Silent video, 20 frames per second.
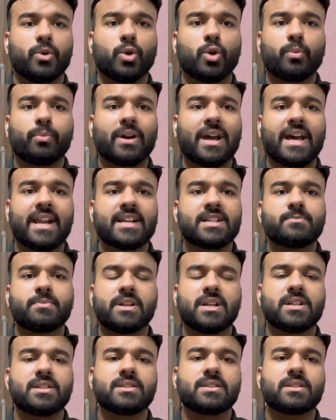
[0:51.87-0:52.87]
prior
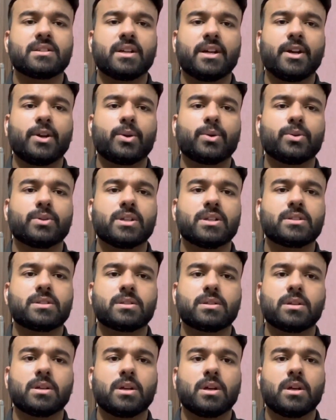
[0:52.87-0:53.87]
experience into
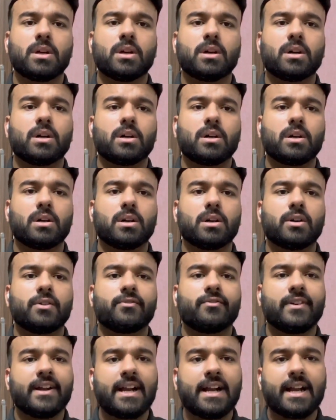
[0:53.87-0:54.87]
this
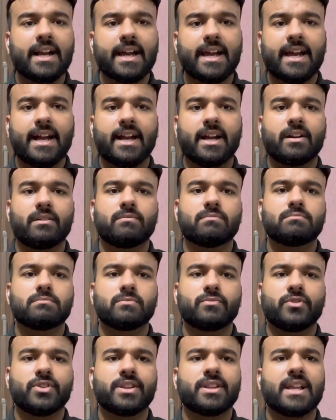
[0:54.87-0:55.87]
field and
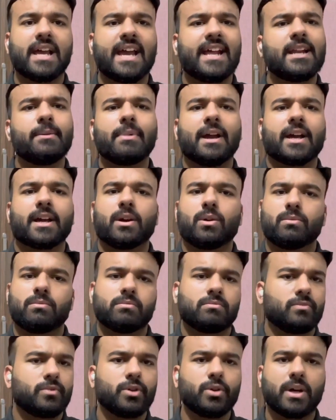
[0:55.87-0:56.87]
with any background.
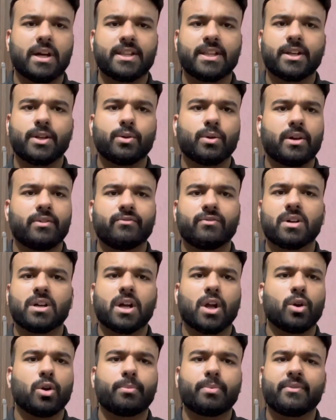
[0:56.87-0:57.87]
Either you are
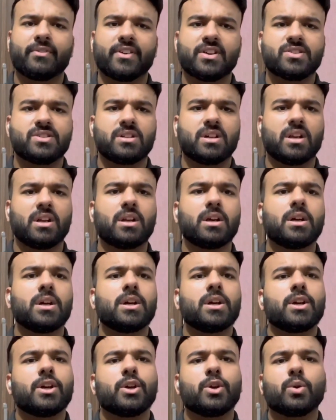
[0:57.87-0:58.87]
working or professional,
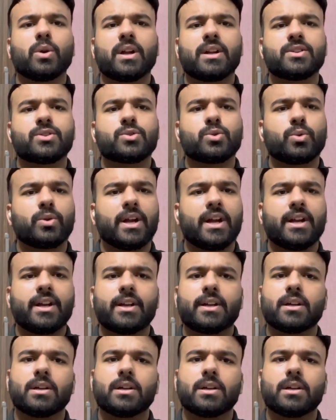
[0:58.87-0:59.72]
you are a student,